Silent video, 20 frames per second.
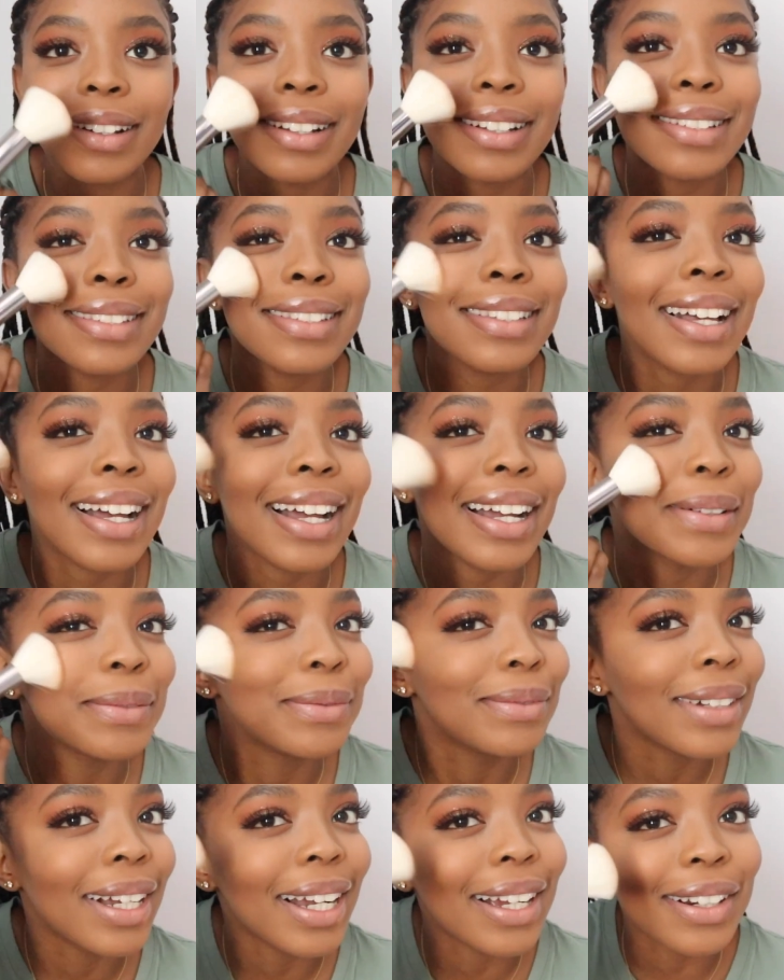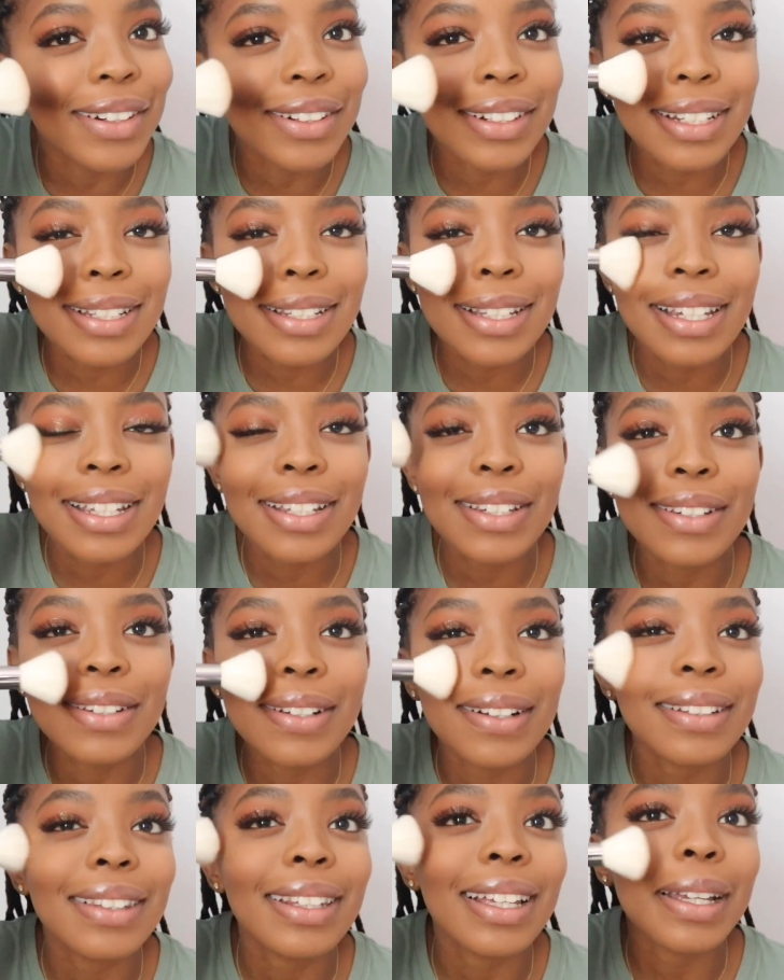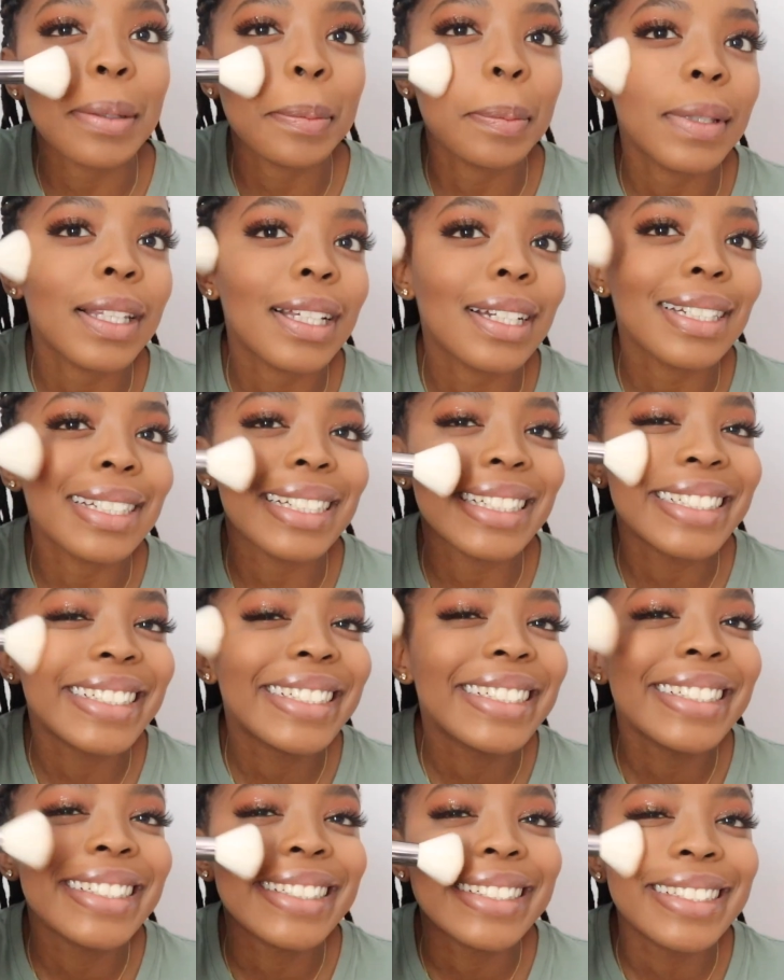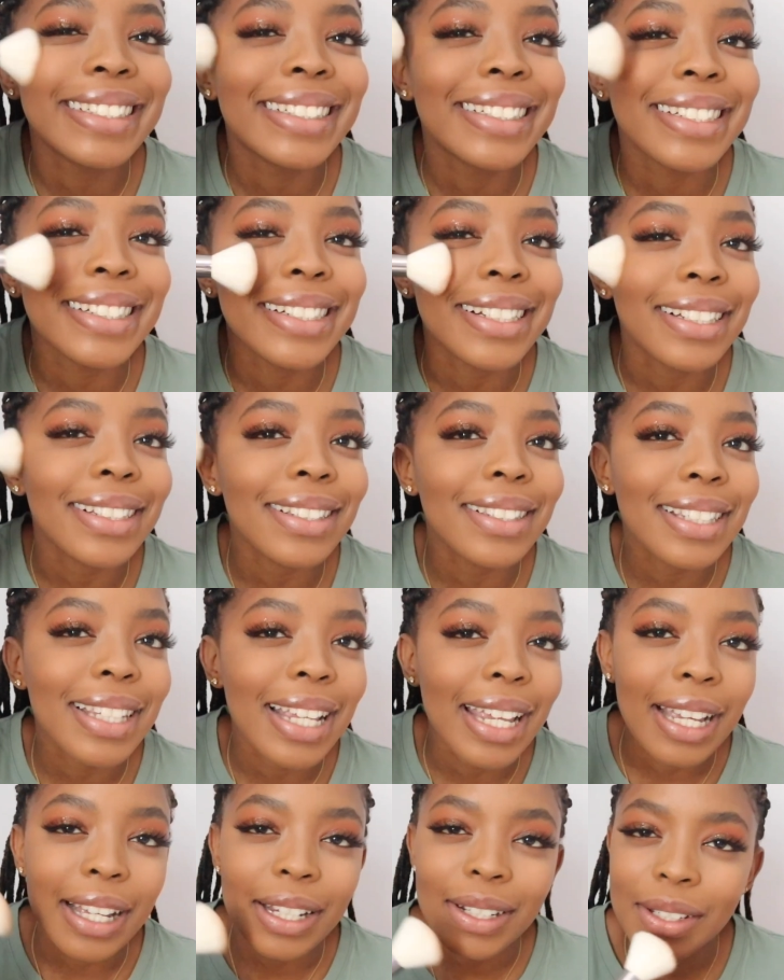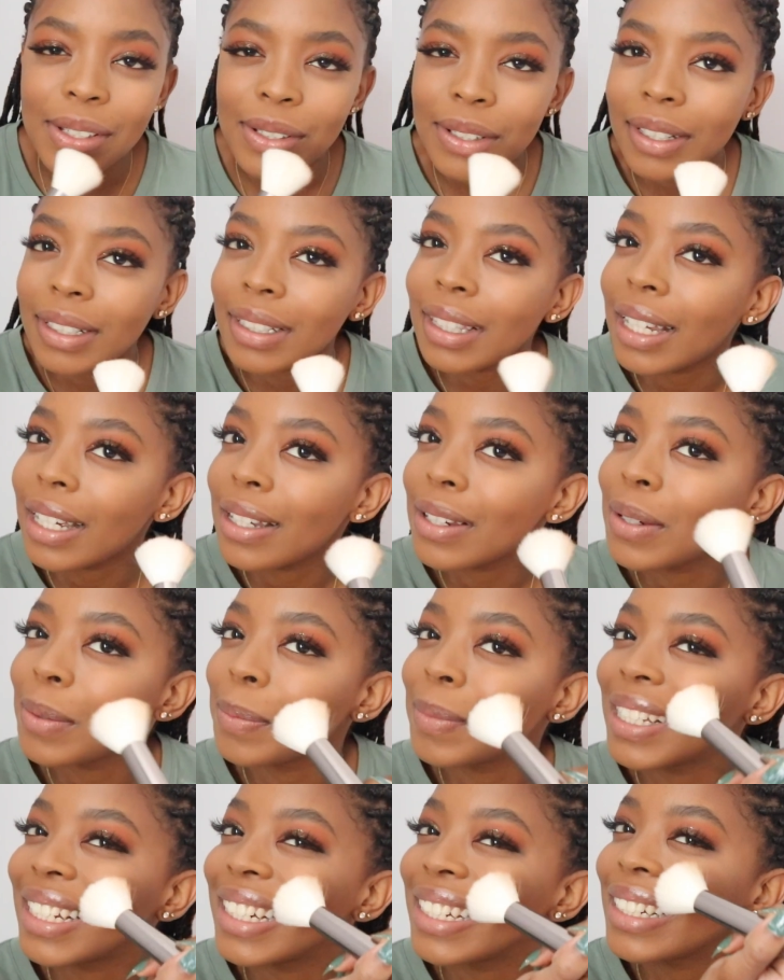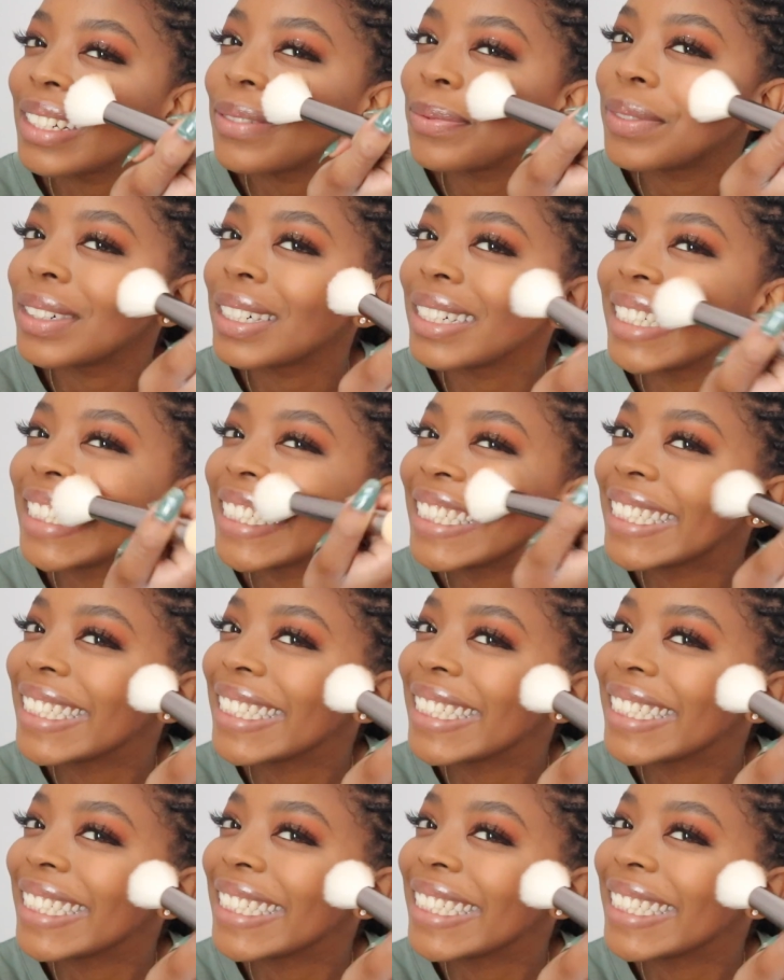because I honestly do not like blush. Not saying I do not like to blush, but